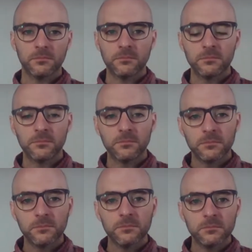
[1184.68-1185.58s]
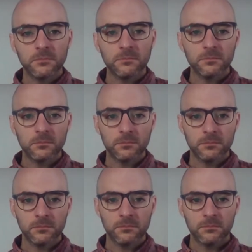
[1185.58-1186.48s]

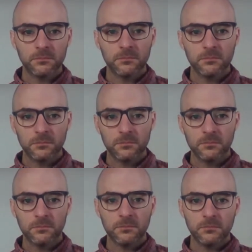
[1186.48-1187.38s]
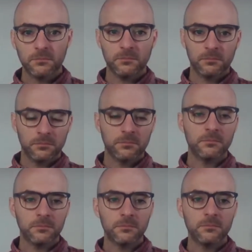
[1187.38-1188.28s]

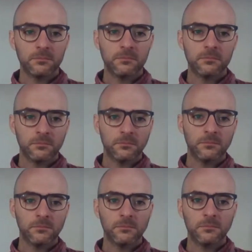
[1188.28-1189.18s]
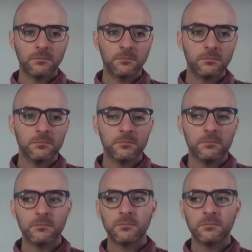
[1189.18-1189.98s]
(silent)